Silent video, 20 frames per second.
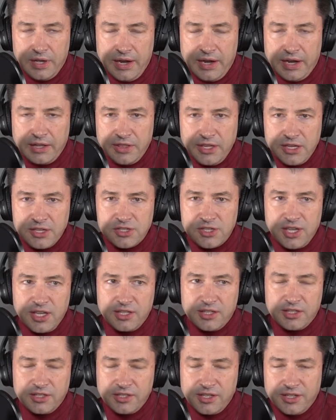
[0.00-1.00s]
I think you see it
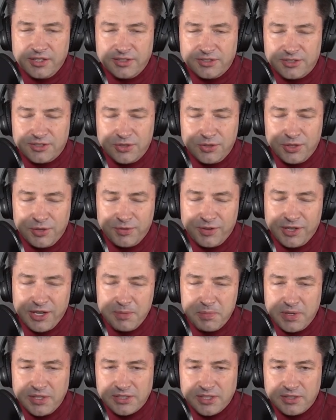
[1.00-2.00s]
in two different
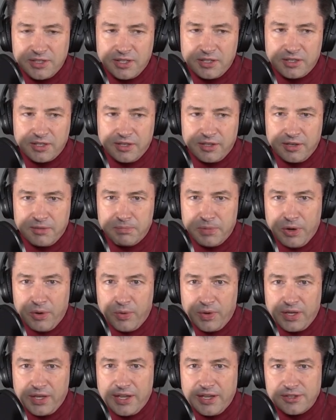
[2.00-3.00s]
companies. I think
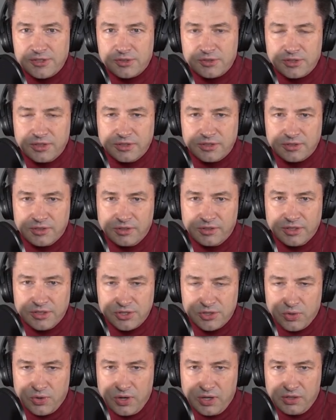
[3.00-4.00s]
Boeing has
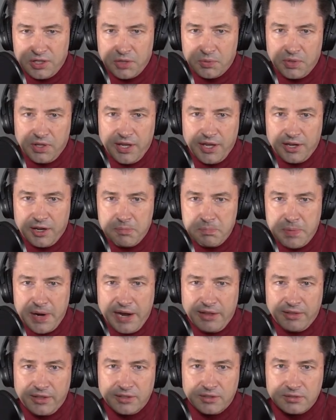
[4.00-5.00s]
historically relied on
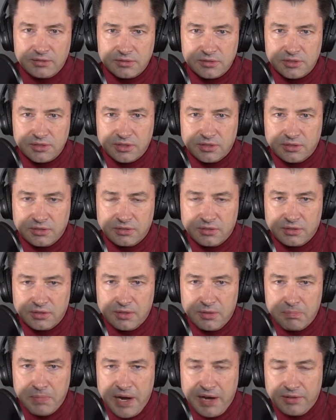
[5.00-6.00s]
pilots and
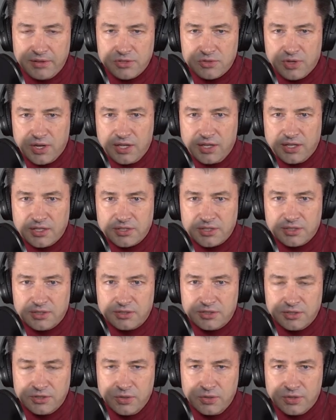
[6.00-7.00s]
pilot training to
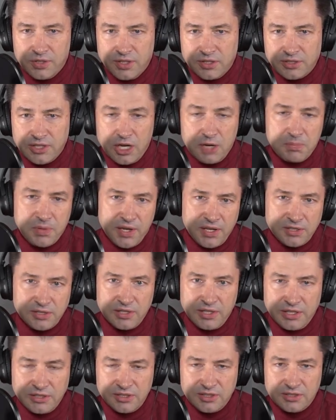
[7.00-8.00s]
do things. Airbus
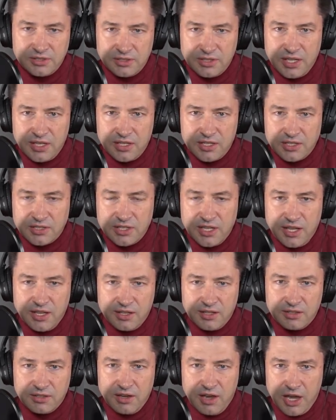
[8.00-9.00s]
has tended to take
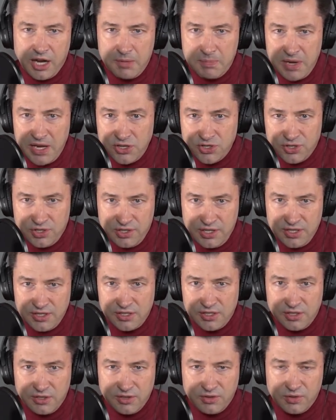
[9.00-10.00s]
automation
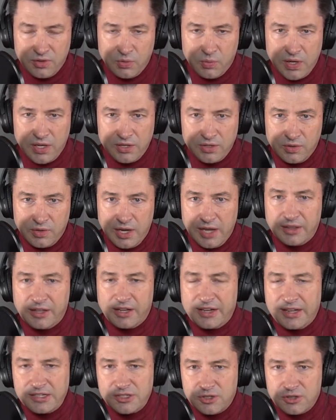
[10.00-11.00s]
as the way to do it. And
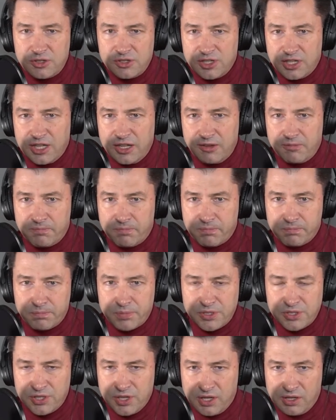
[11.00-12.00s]
I'm not sure there's any
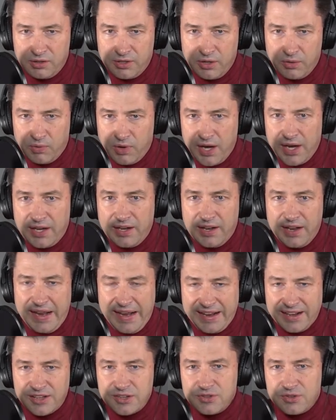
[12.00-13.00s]
particularly right
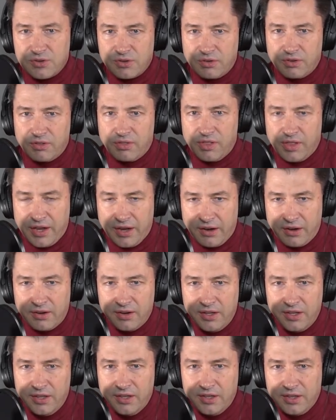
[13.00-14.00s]
answer there.
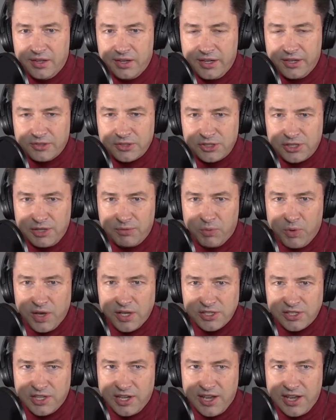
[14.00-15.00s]
I know Steve
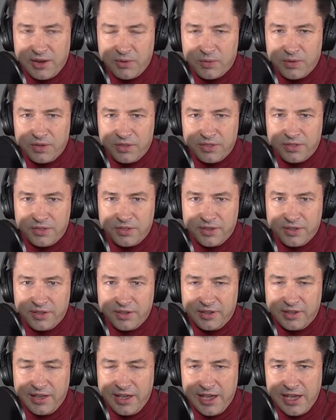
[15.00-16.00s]
Wozniak with
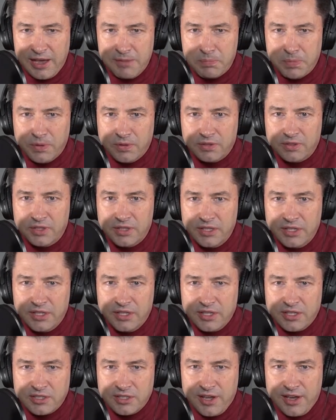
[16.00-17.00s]
Apple
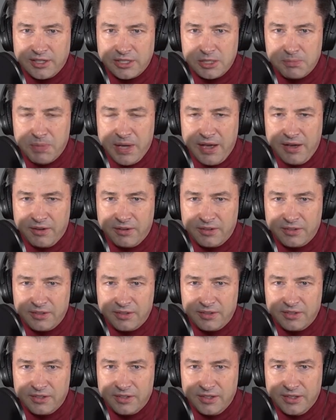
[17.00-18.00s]
talks about
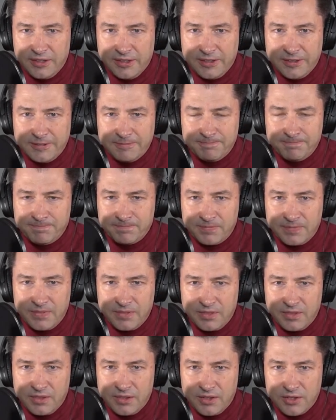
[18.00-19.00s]

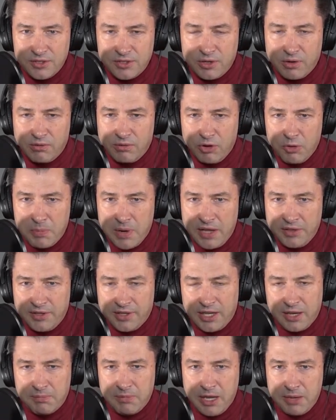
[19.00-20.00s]
there's no robot that
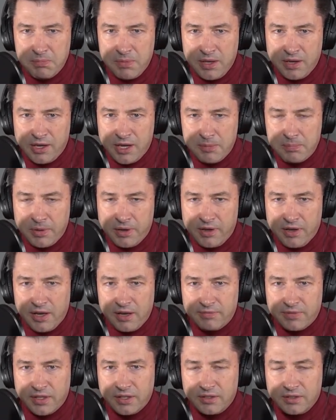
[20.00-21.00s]
can make me a cup of
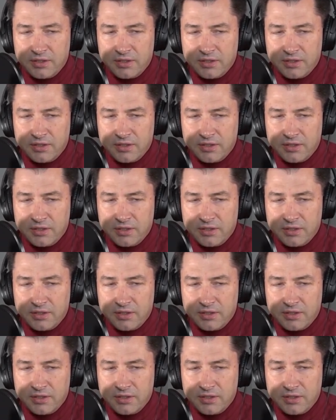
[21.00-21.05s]
coffee.